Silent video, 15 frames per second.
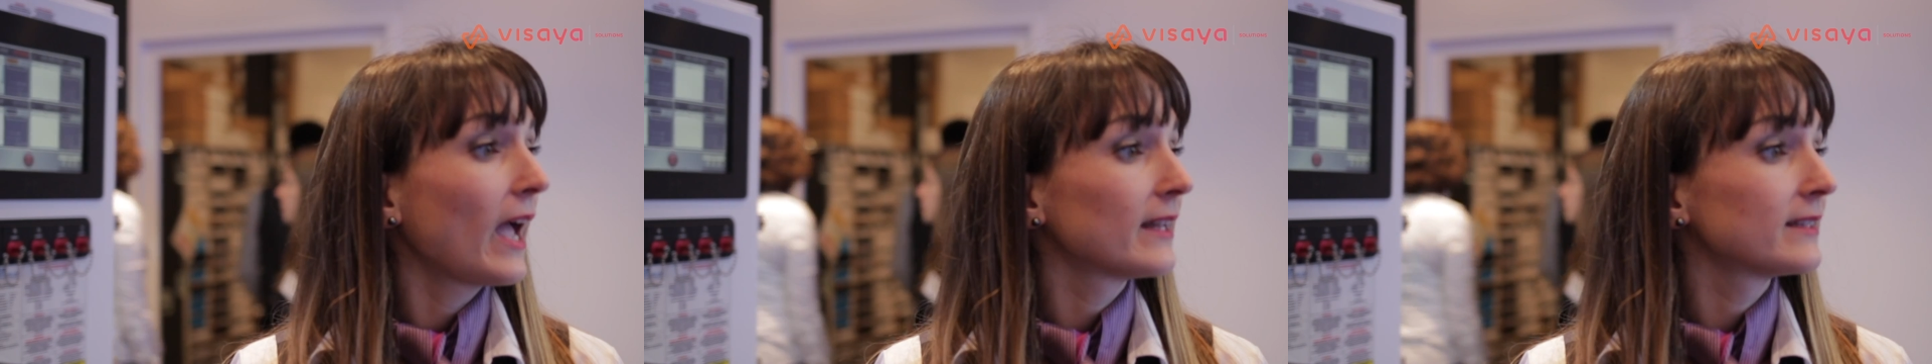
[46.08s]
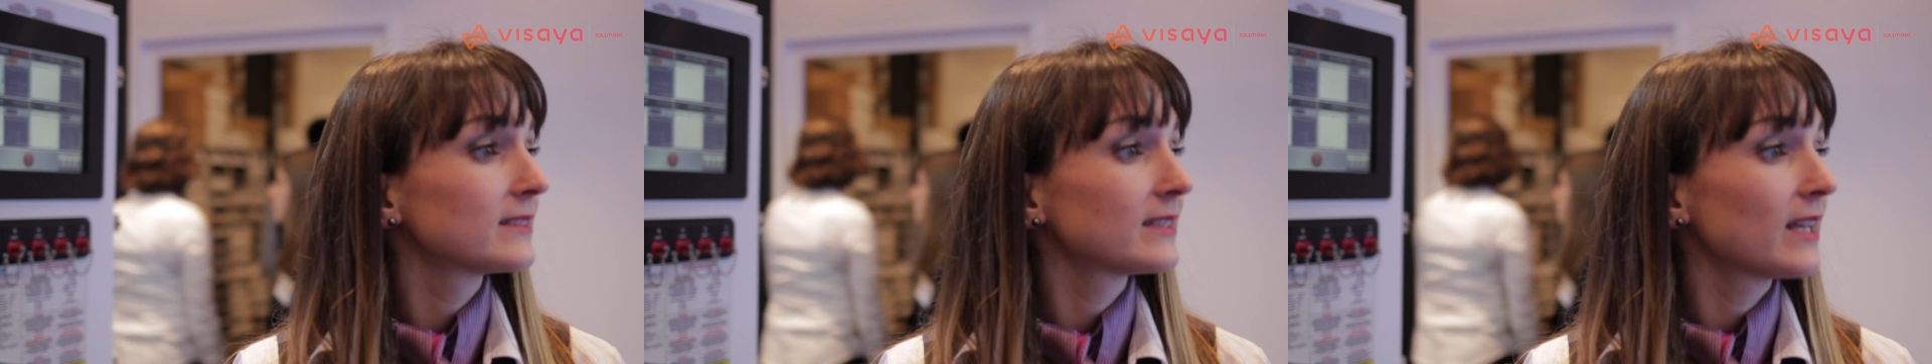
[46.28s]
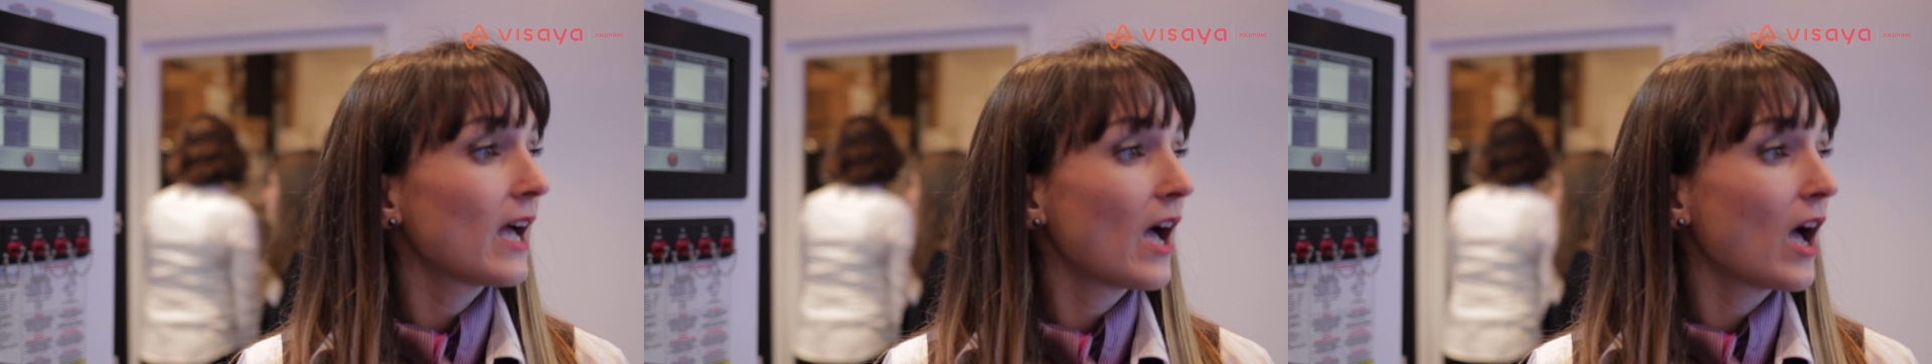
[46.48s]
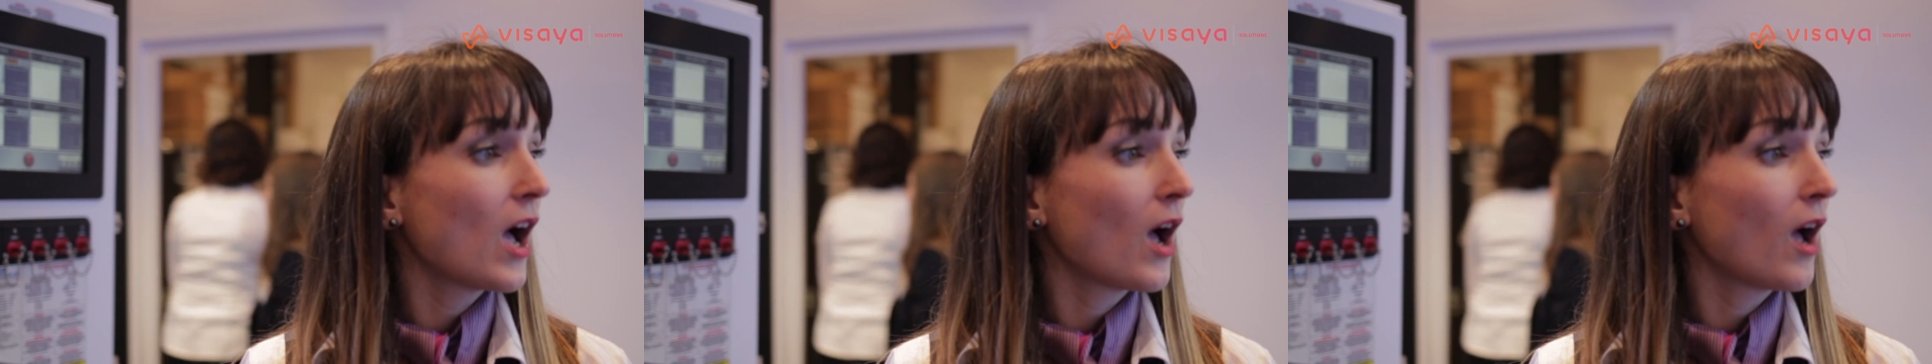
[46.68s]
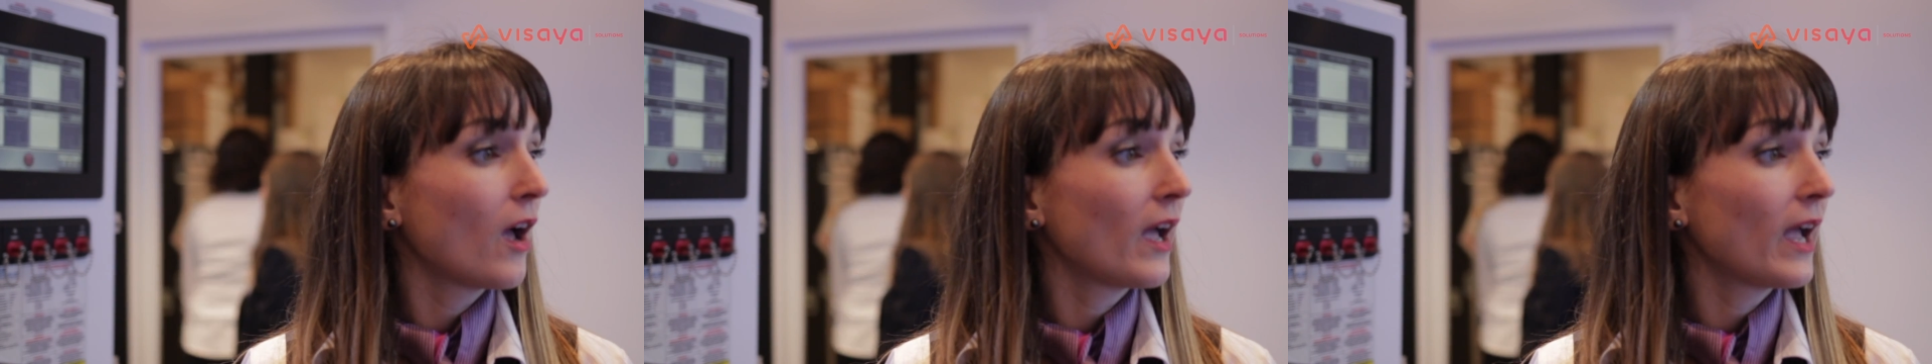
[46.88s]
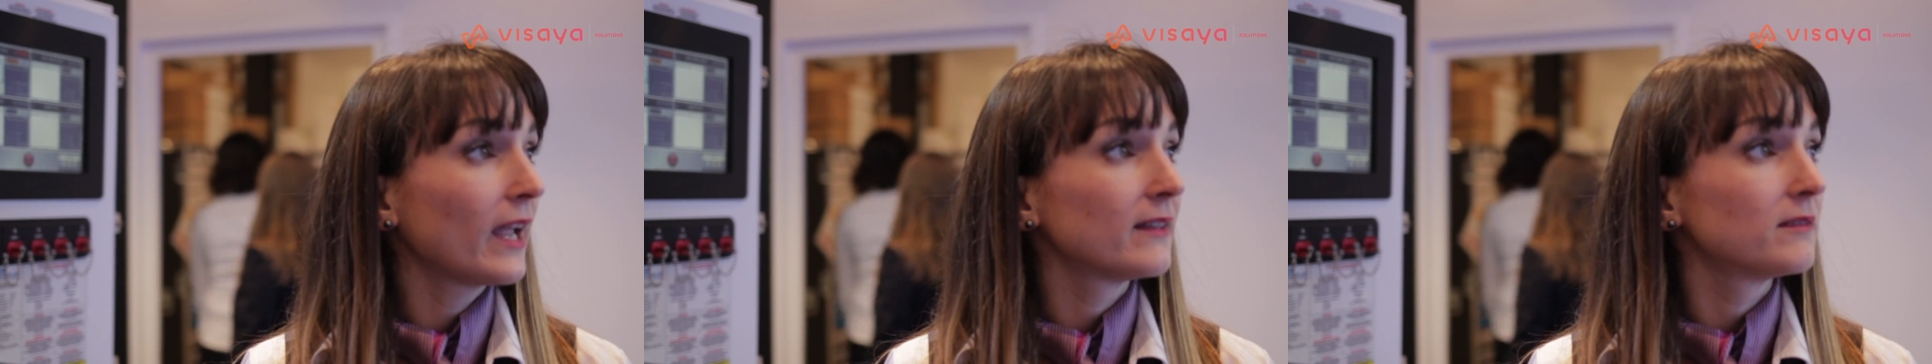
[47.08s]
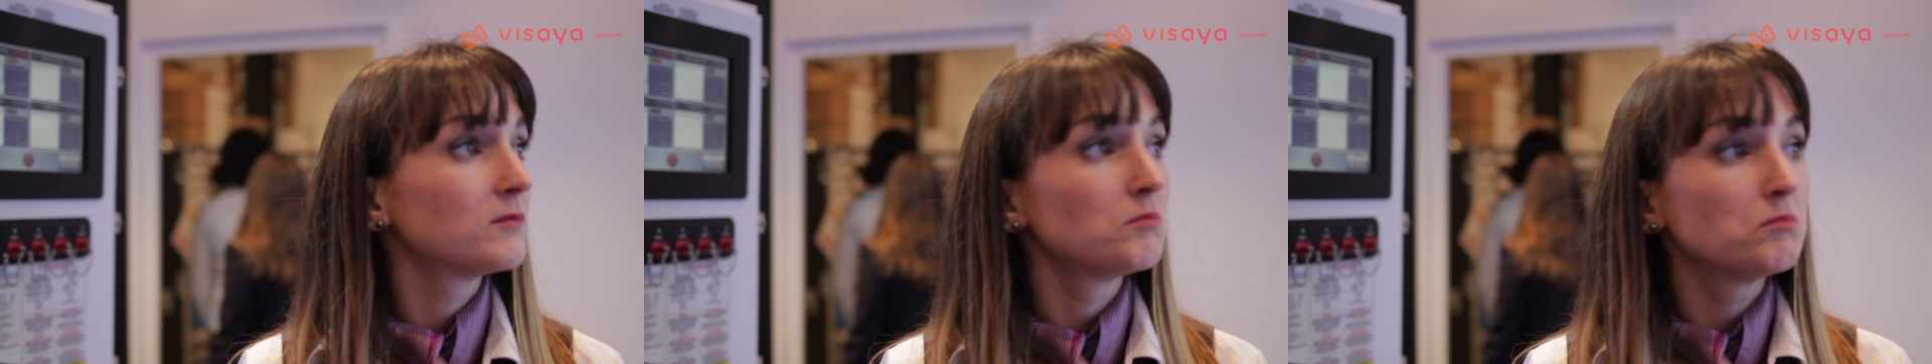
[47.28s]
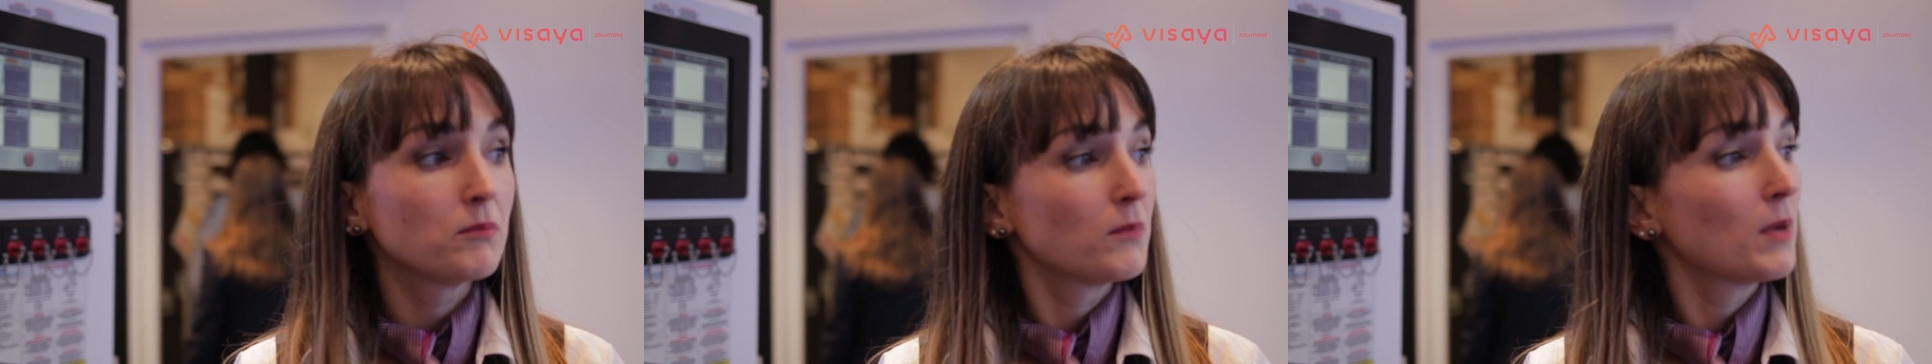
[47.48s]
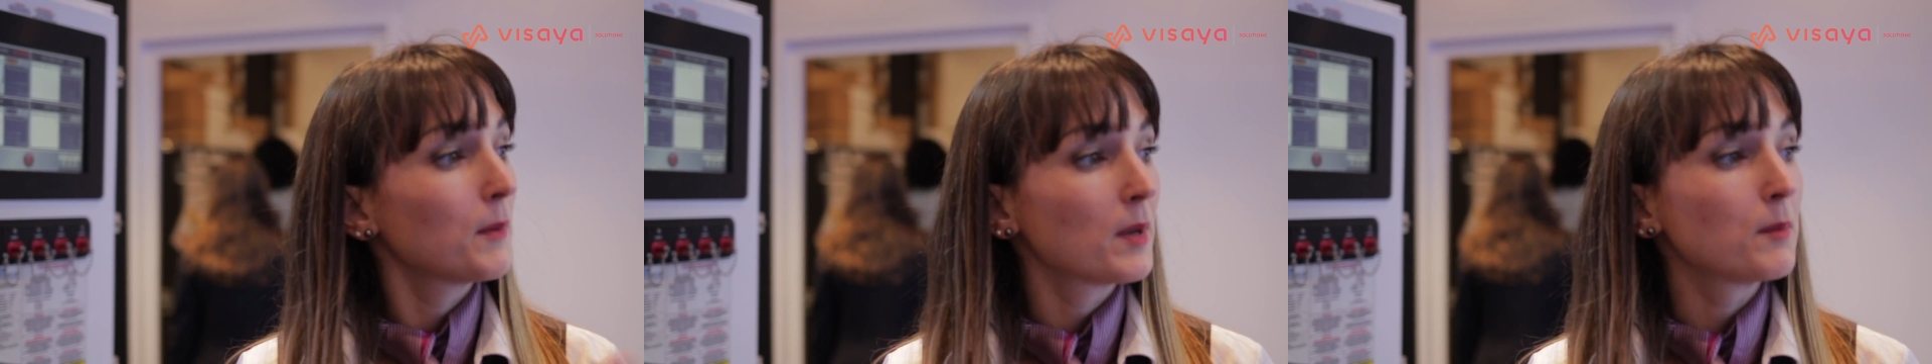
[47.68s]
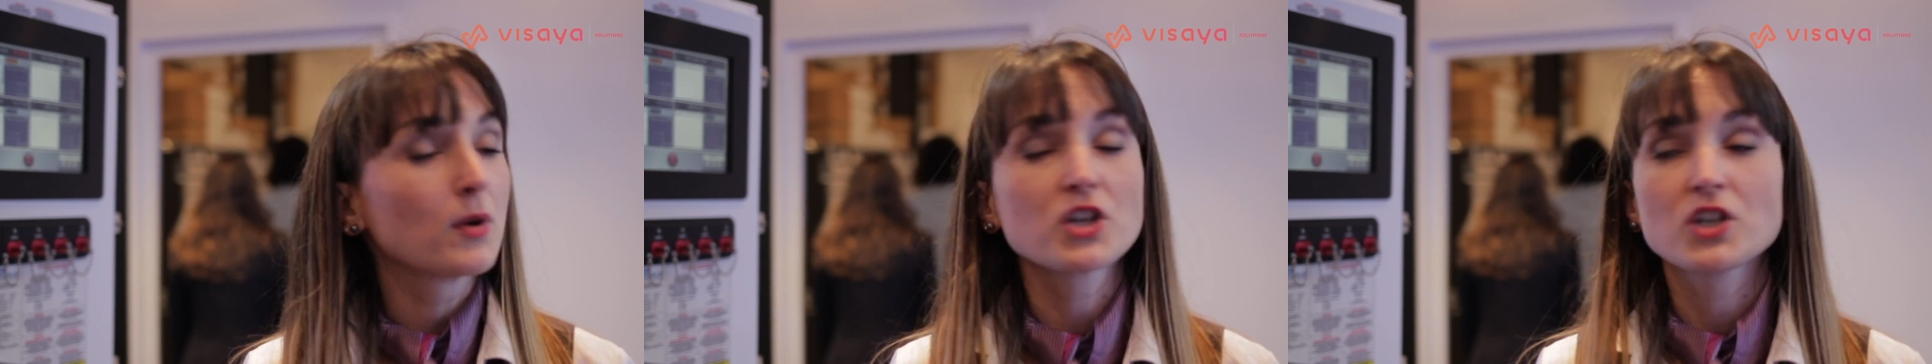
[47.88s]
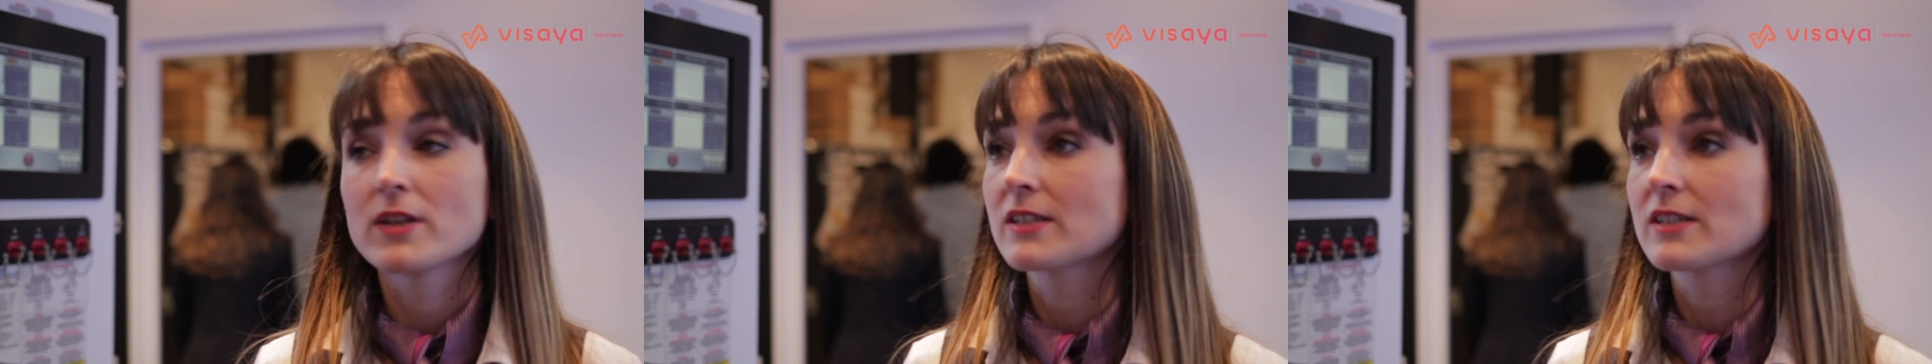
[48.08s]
and maybe measure